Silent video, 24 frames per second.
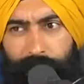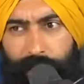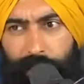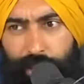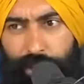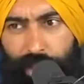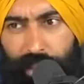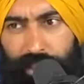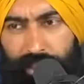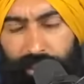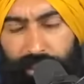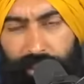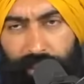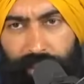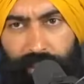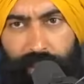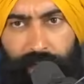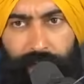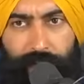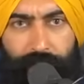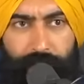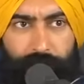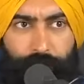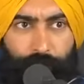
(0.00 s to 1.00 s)
interested in
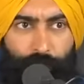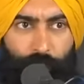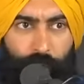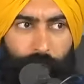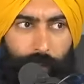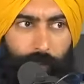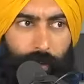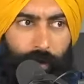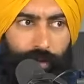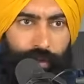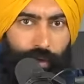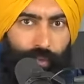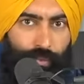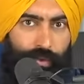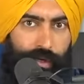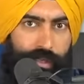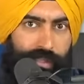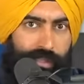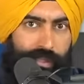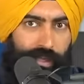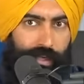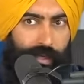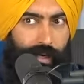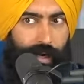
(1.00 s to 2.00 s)
that and what about the
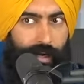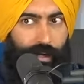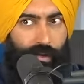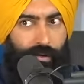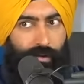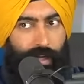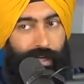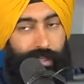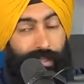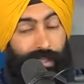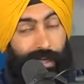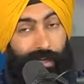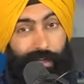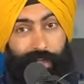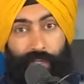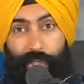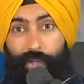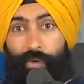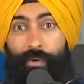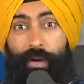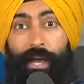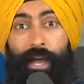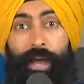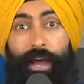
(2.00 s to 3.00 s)
risk and I don't like that. You
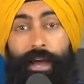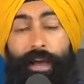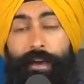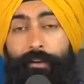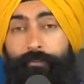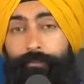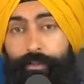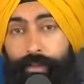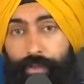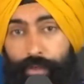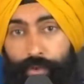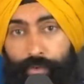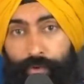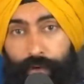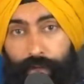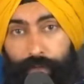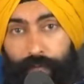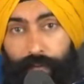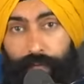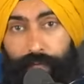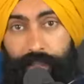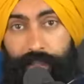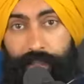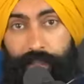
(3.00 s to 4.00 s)
don't have to do all
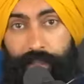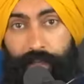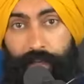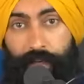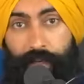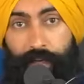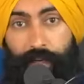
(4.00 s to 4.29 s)
that.